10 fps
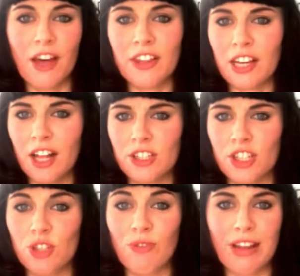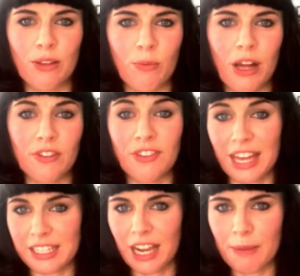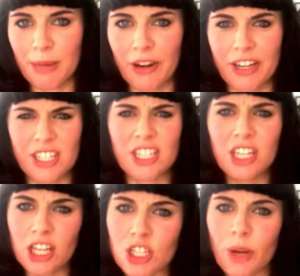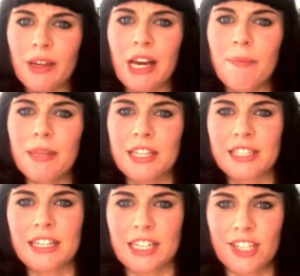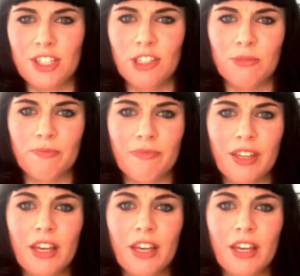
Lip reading: of other cultures around the world for that time period to start showing up in a setting too.